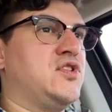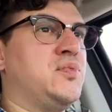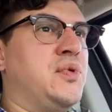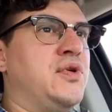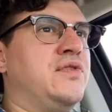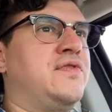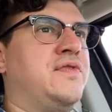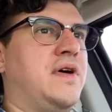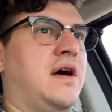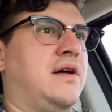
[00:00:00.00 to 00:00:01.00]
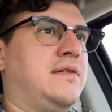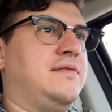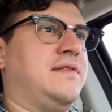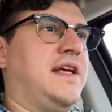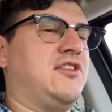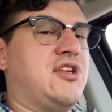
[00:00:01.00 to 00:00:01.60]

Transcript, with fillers: spoof of like